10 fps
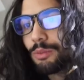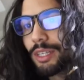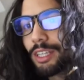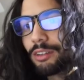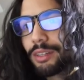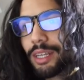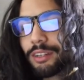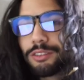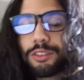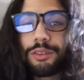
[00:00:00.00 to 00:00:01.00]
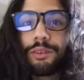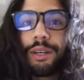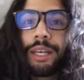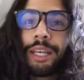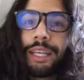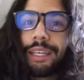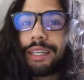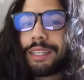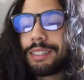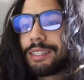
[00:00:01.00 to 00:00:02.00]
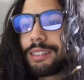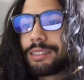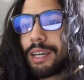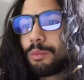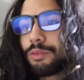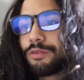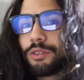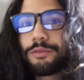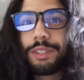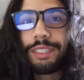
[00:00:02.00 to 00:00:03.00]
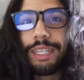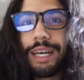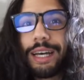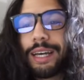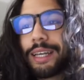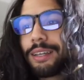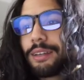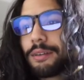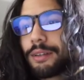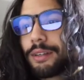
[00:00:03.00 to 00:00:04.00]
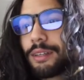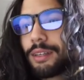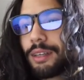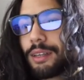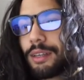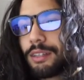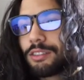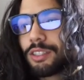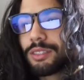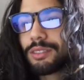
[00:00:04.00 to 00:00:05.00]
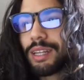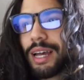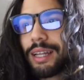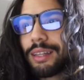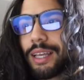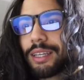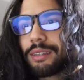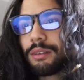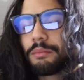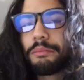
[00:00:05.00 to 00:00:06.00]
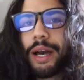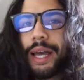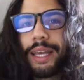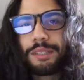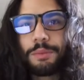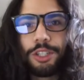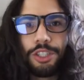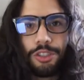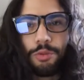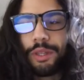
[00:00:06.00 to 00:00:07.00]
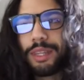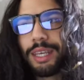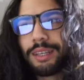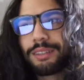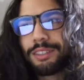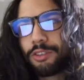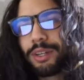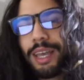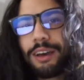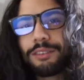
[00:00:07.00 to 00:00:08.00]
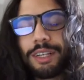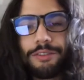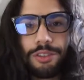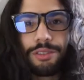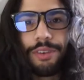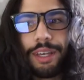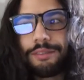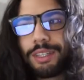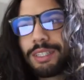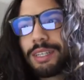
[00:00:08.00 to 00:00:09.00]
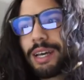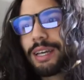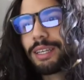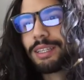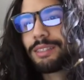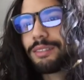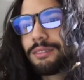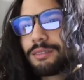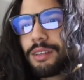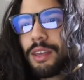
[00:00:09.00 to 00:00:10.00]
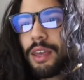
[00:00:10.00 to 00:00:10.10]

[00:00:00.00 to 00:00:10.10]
here and there. So it does outperform VTI, just not like by as much as you would think, considering how diversified VTI is.